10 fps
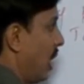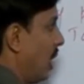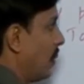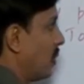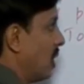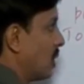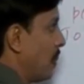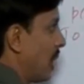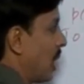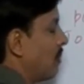If this
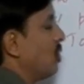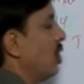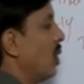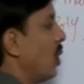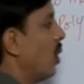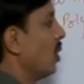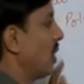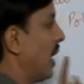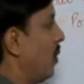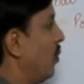becomes 0,
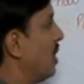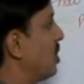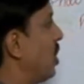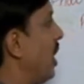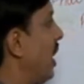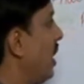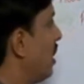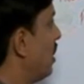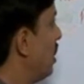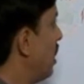then we
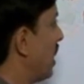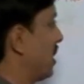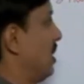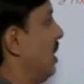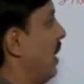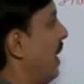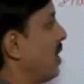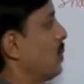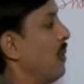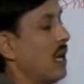say yes,
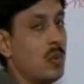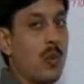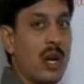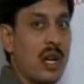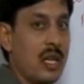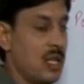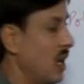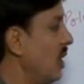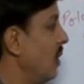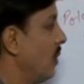x plus 1 is
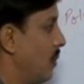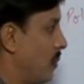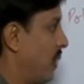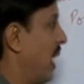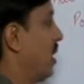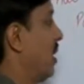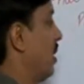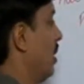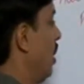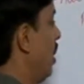a
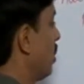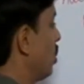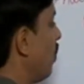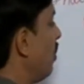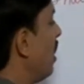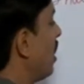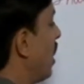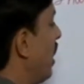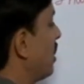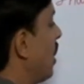factor. So we will
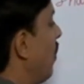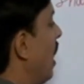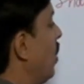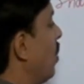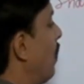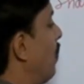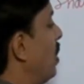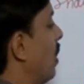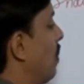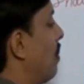trace the value of
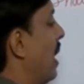p of